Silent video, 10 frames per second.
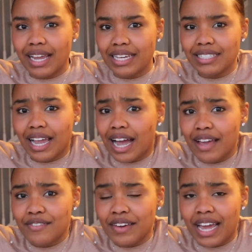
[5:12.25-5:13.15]
I guess like
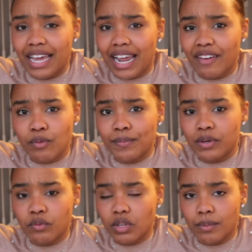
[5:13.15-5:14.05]
high fat, and I haven't
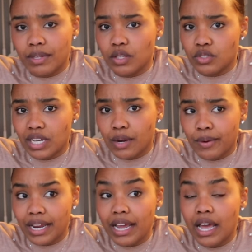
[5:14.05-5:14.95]
really been losing any
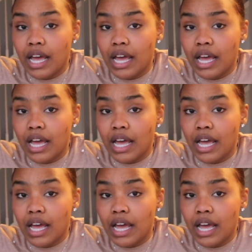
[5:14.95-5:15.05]
weight.